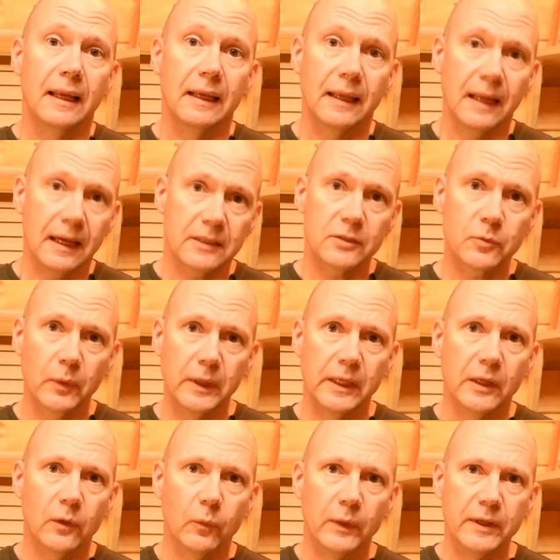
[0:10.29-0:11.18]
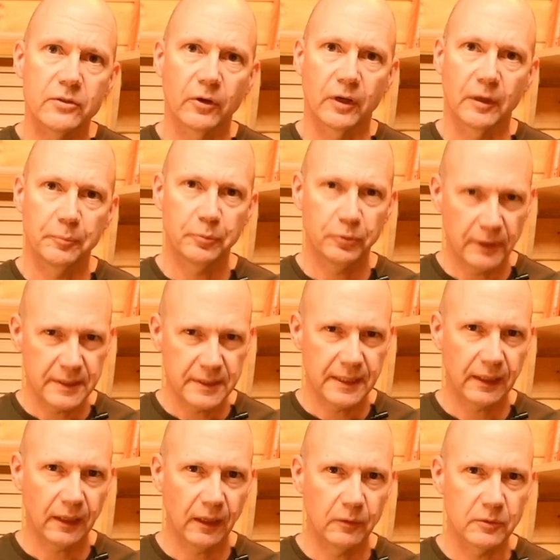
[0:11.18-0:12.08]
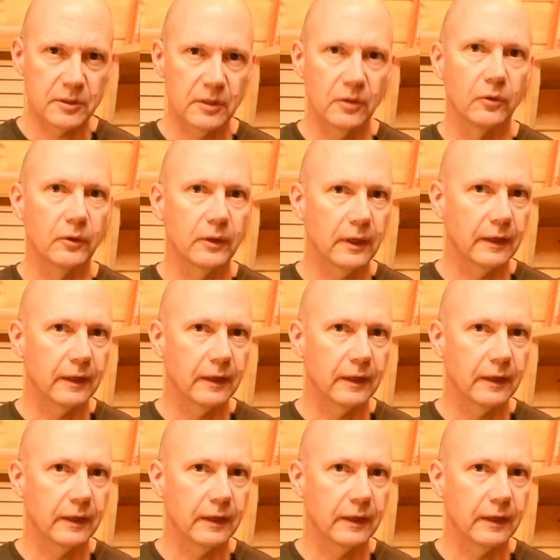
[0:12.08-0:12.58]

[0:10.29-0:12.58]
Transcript: Last week we took a pretty close look